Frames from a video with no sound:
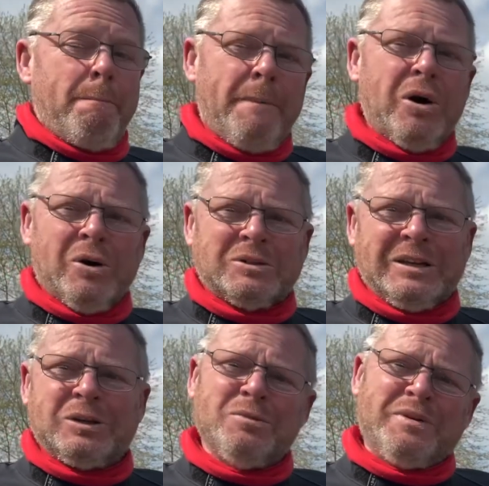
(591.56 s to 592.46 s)
But
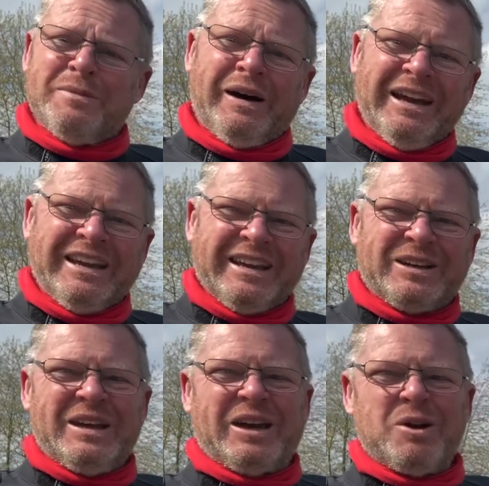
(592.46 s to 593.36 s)
it could be the bike.
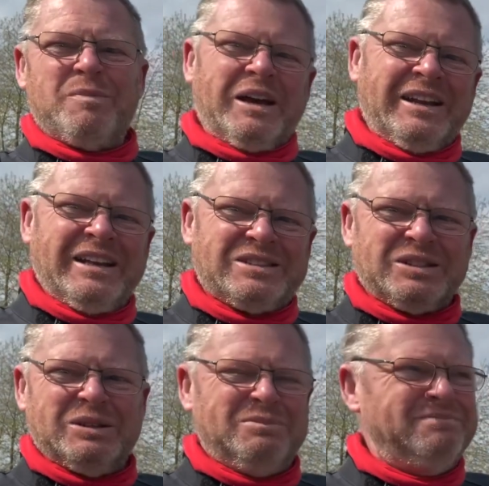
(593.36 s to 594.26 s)
It could be I need
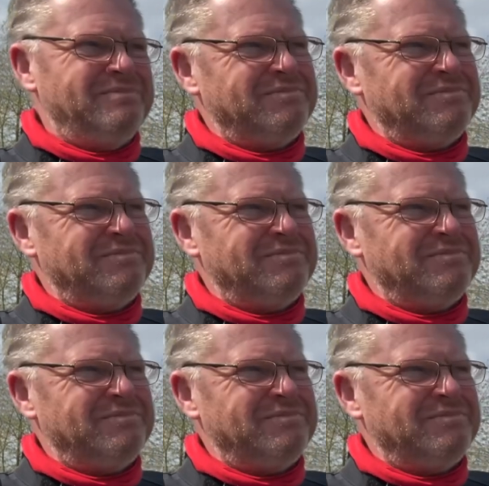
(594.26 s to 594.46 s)
to